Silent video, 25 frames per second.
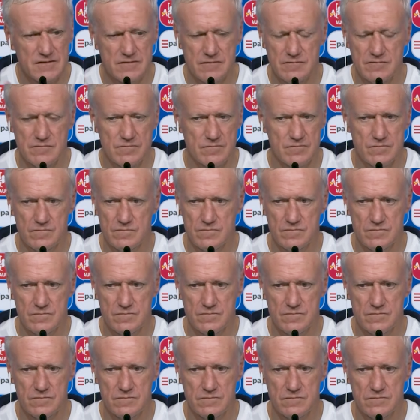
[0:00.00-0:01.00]

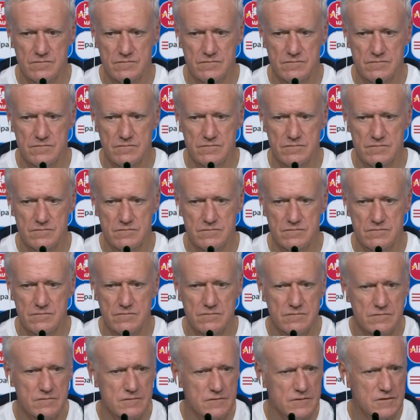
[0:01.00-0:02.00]

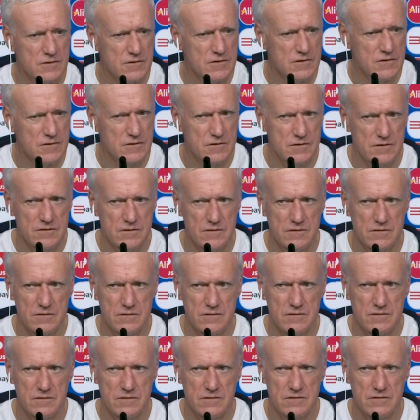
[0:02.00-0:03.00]

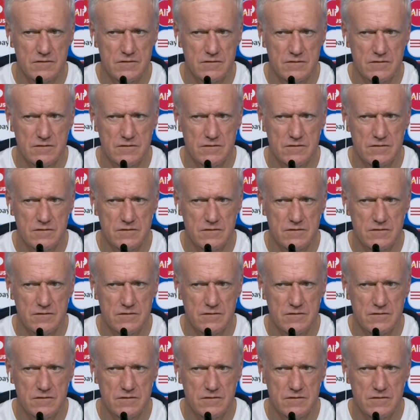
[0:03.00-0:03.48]
No one is speaking in this clip.